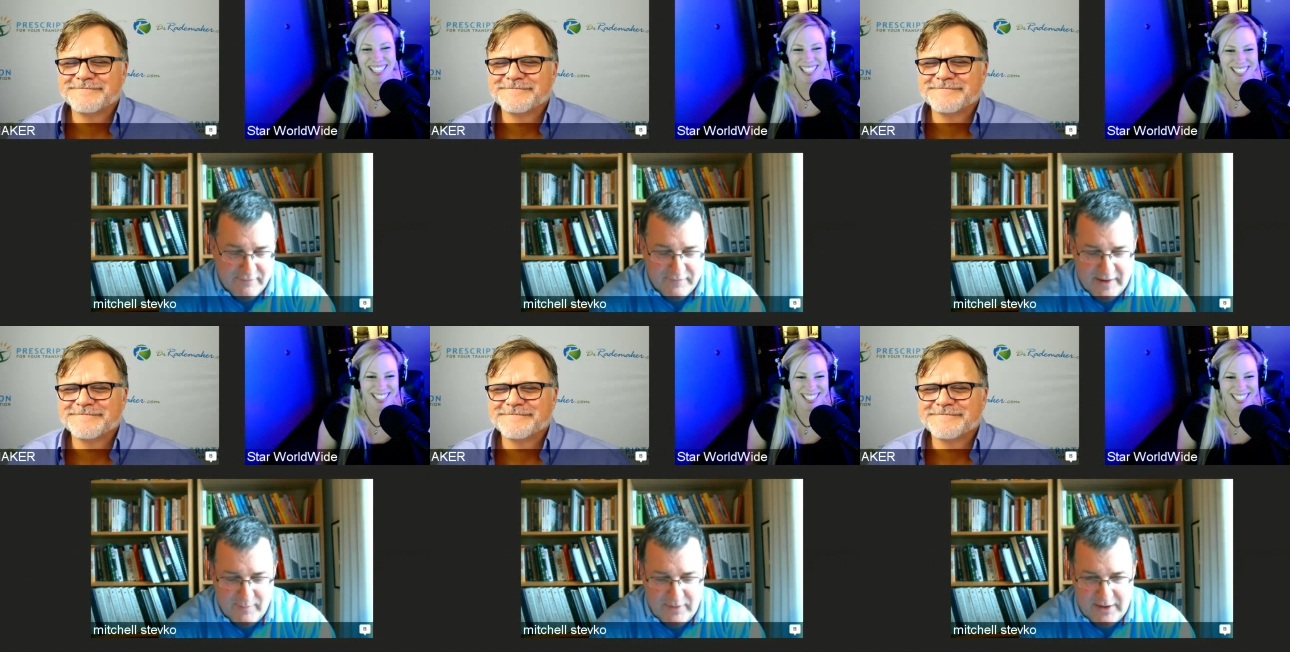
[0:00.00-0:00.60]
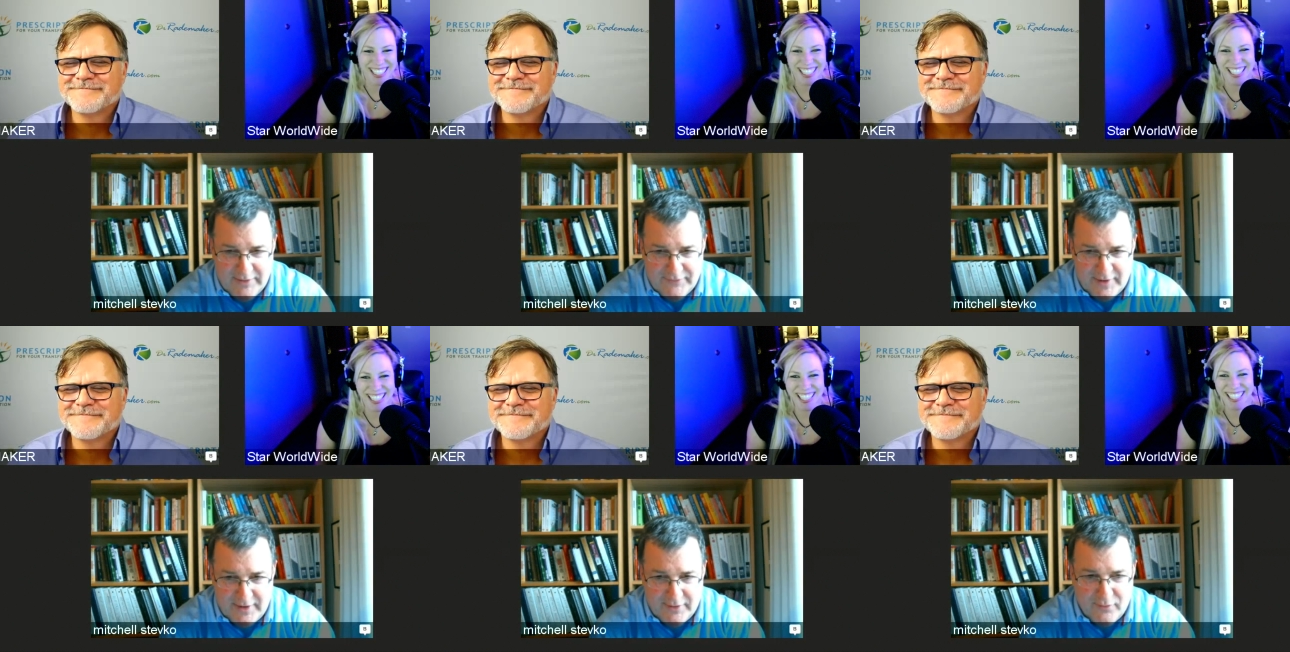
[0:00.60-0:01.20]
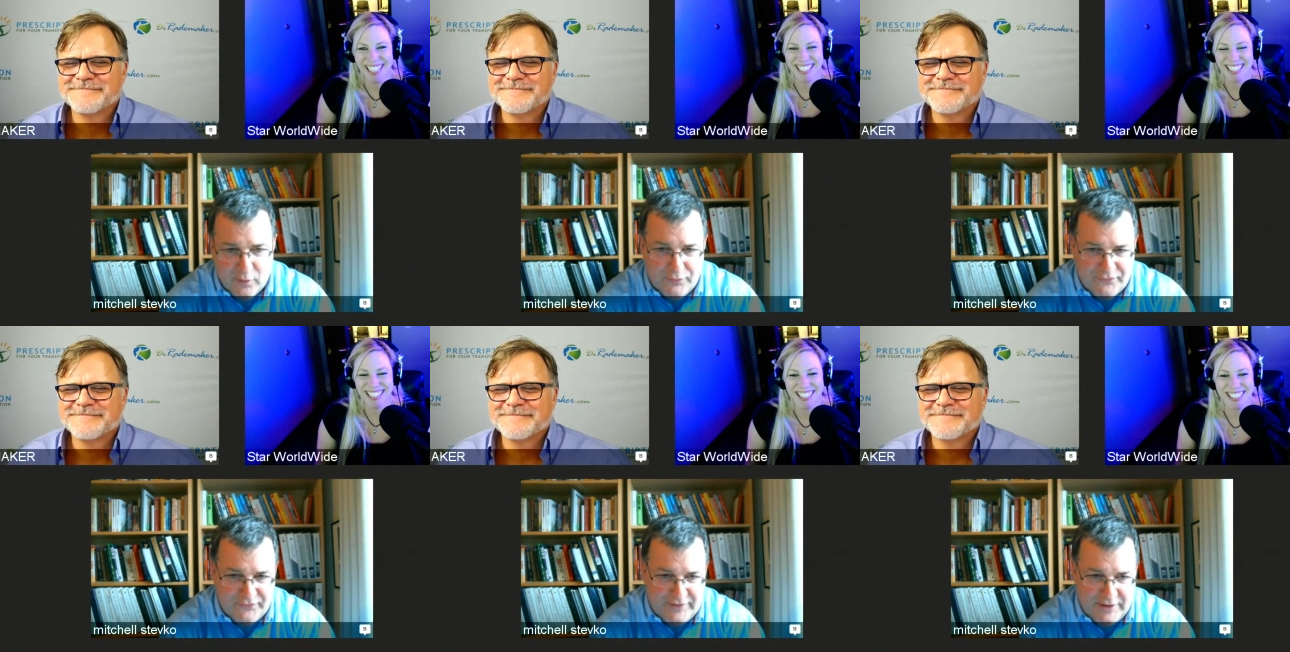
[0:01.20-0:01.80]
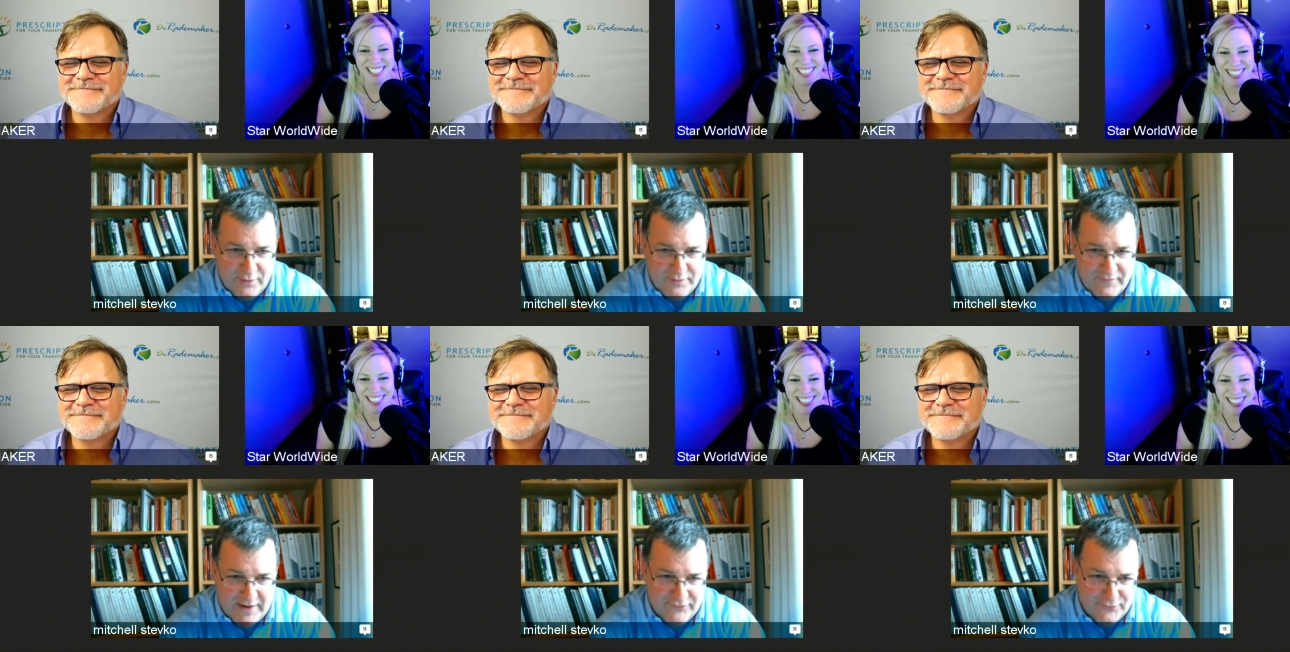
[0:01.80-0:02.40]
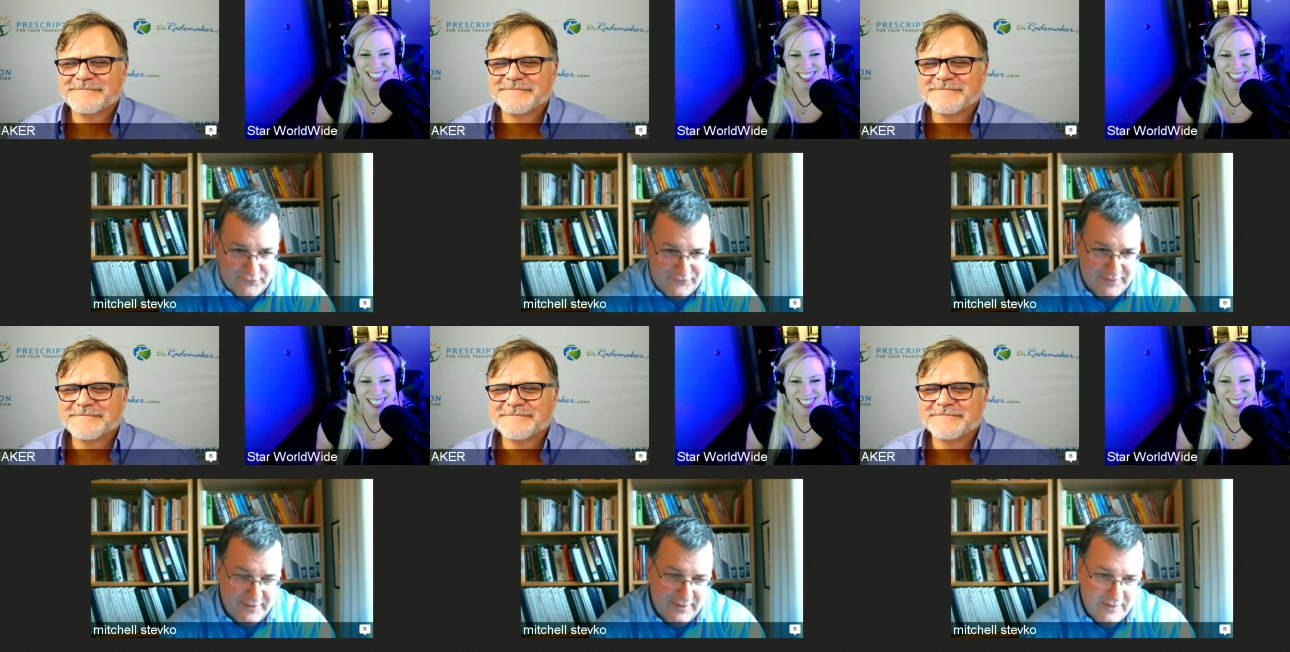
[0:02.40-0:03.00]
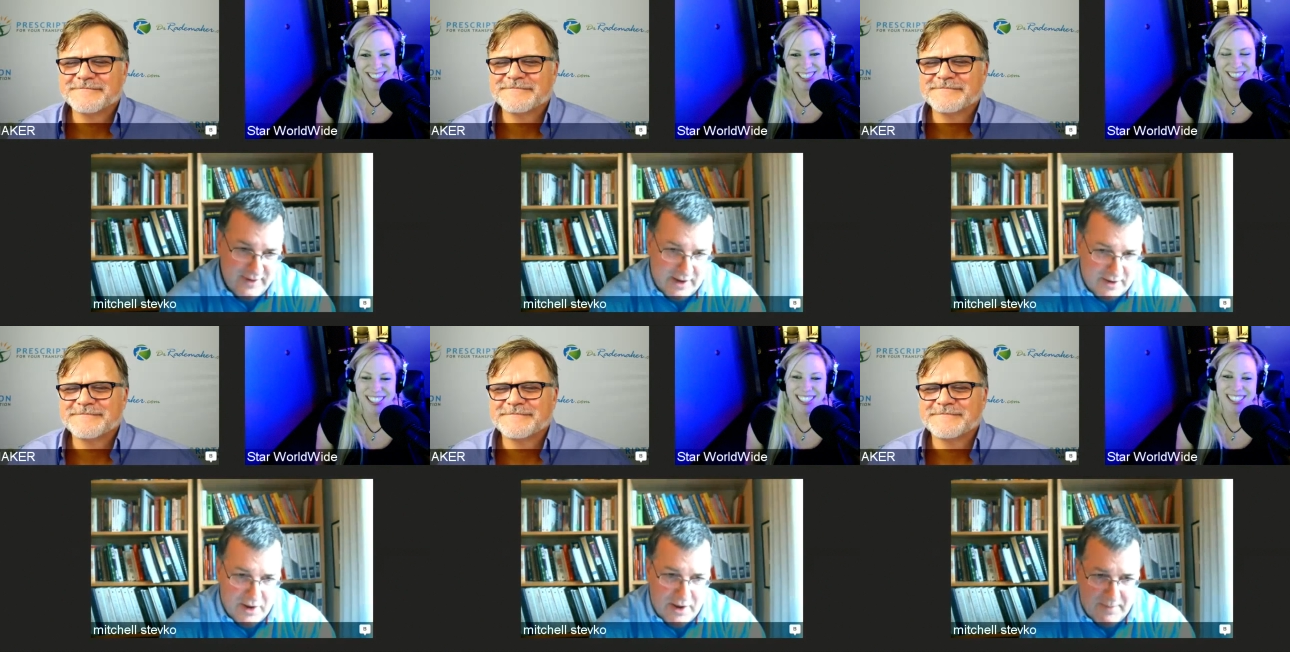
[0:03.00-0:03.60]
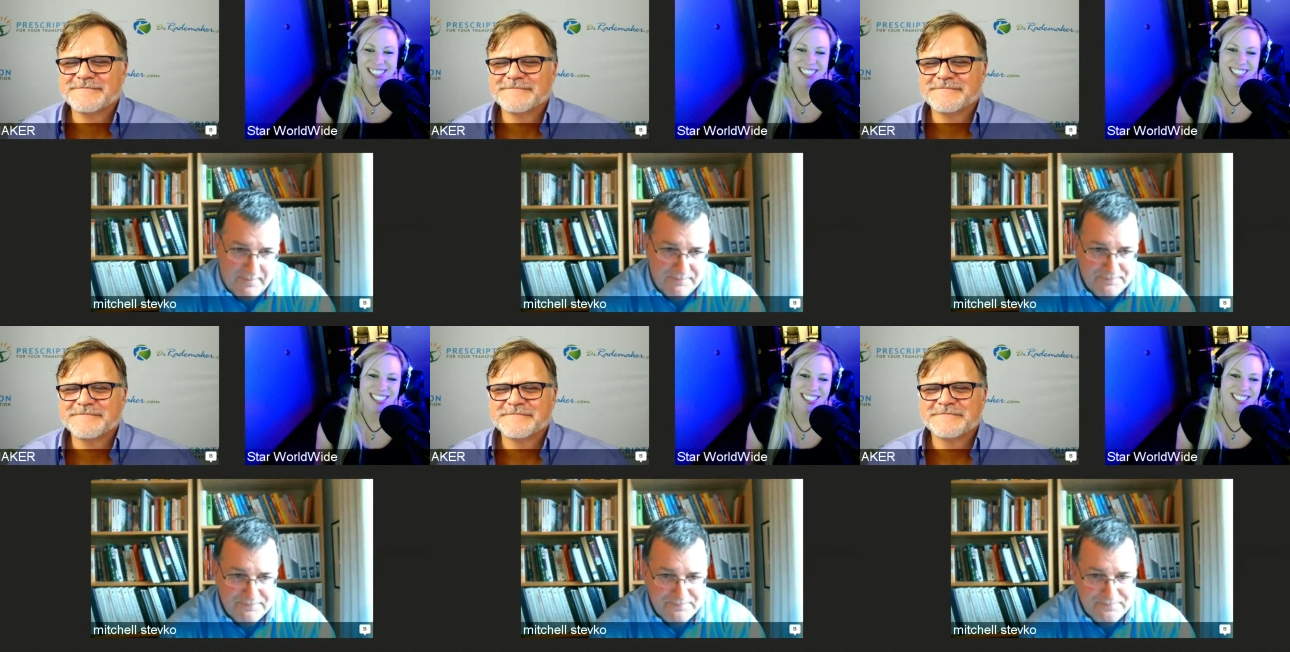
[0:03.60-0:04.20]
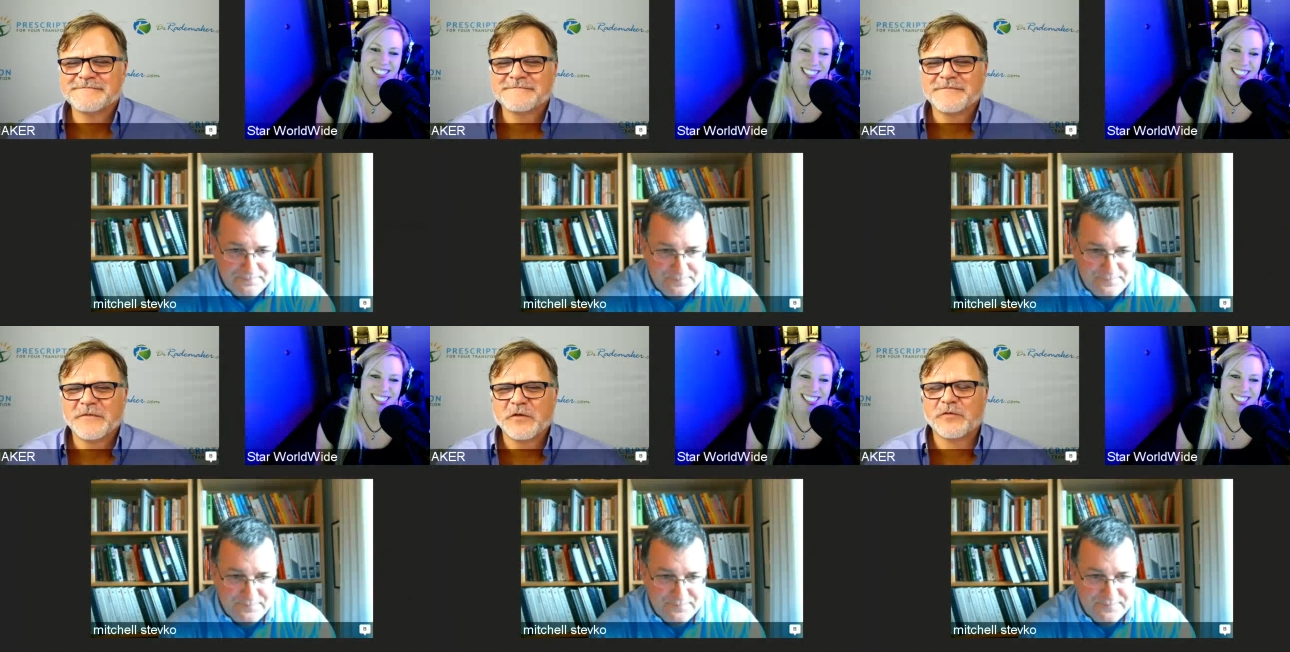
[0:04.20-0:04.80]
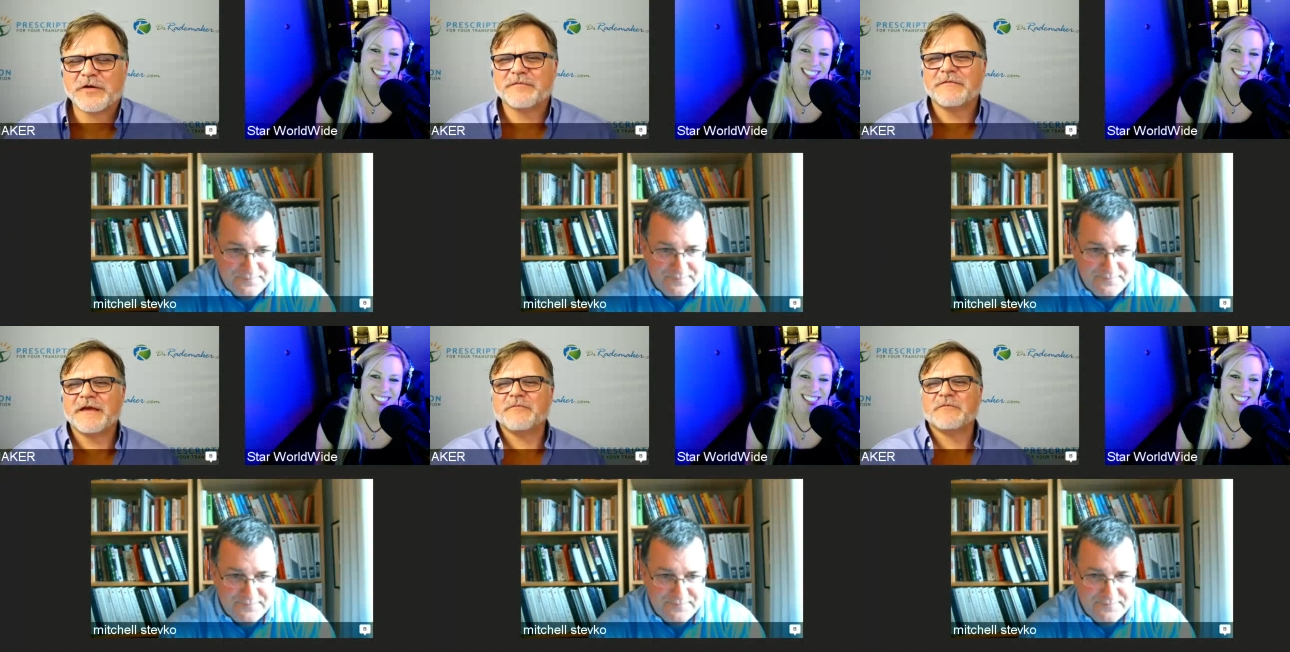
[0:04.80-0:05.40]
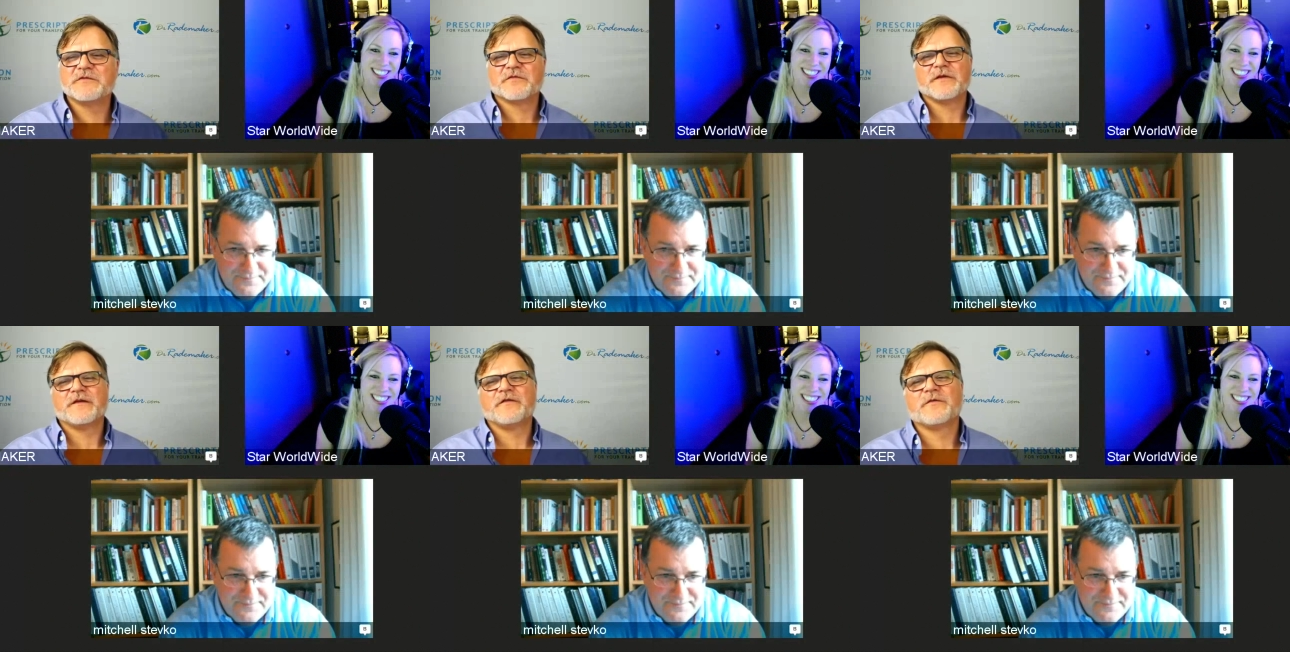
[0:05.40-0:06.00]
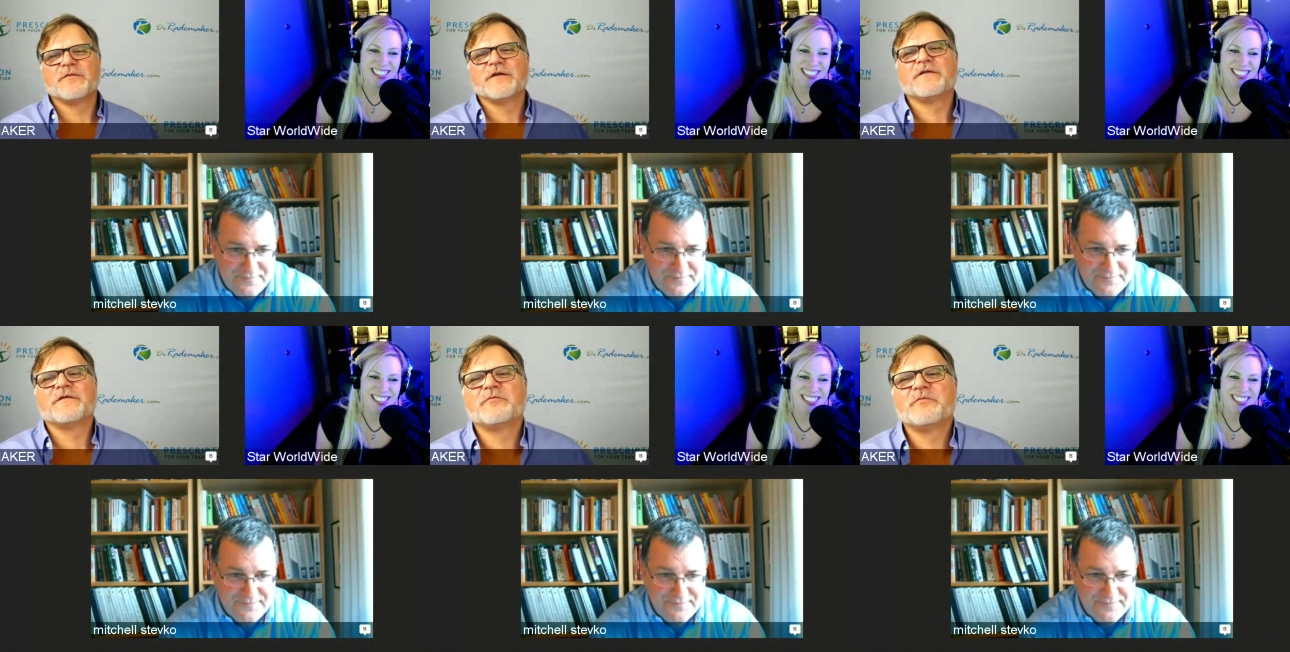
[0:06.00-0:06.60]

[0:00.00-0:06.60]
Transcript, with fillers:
Speaker 1: find me at growthceoadvisors.com.
Speaker 2: Great. Hey, Mitchell, thank you so much. It's